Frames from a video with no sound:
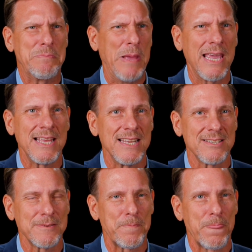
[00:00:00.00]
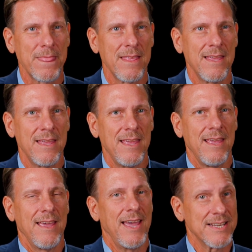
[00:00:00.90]
and paganism.
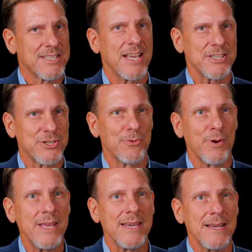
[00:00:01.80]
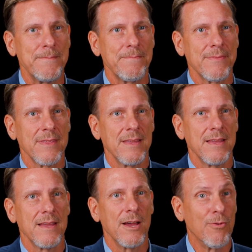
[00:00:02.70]
At Caesarea,
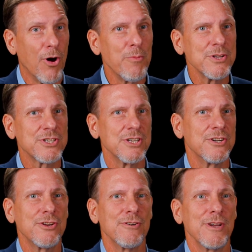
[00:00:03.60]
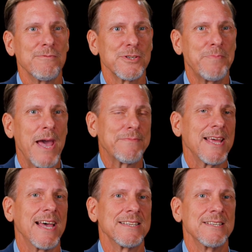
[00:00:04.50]
a Roman centurion was
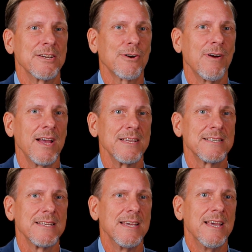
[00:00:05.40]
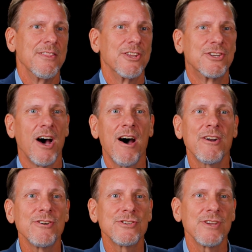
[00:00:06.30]
baptized into Christ. The
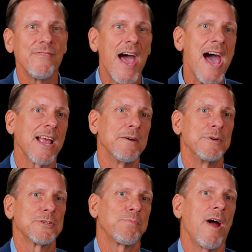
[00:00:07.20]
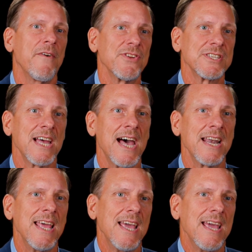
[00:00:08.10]
daughters of Agabus
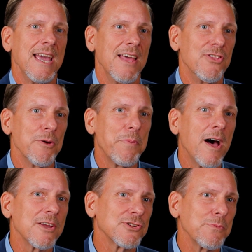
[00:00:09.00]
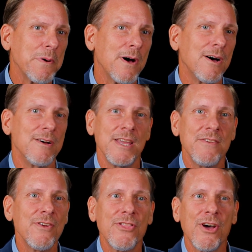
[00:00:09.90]
prophesied, and the Apostle Paul,
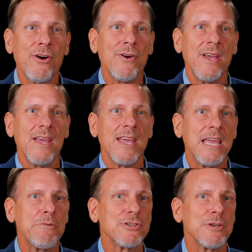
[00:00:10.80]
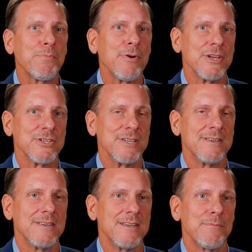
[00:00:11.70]
even though he was in prison,
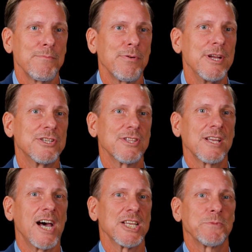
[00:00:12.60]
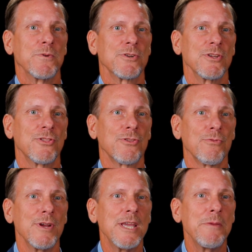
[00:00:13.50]
preached the gospel to
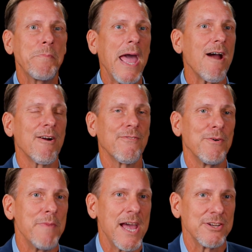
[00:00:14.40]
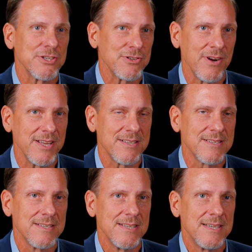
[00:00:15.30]
three powerful magistrates.
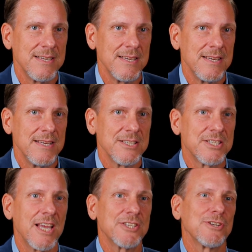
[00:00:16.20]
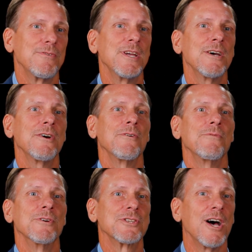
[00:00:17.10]
Caesarea
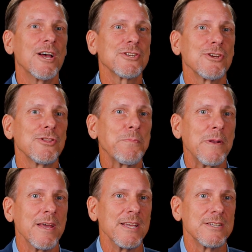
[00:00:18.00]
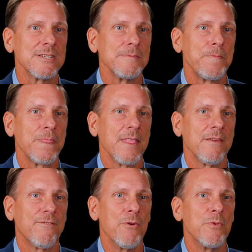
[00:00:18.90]
was also the place
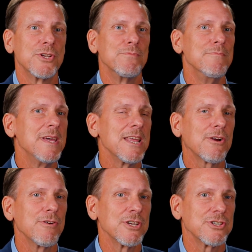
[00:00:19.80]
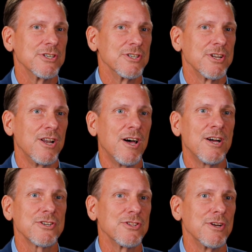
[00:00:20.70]
from which many Christians
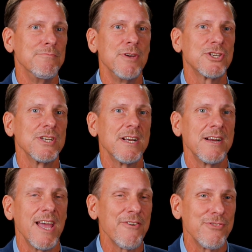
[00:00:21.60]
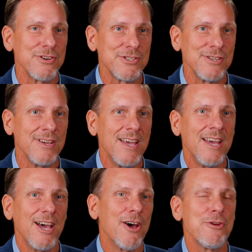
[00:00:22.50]
launched their missionary efforts to
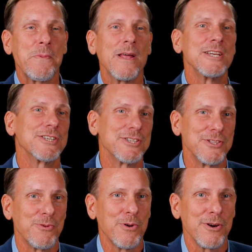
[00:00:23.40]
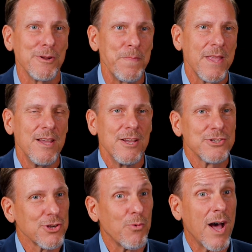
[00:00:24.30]
other places in the world.
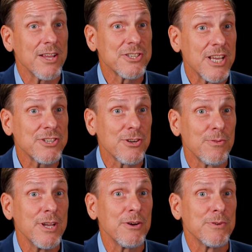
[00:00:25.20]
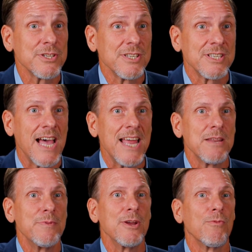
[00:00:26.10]
So while Caesarea was designed
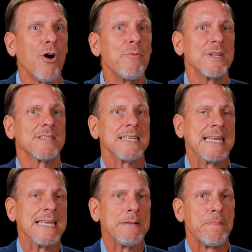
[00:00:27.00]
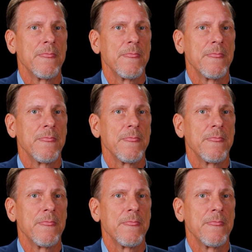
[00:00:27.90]
to be a Roman city,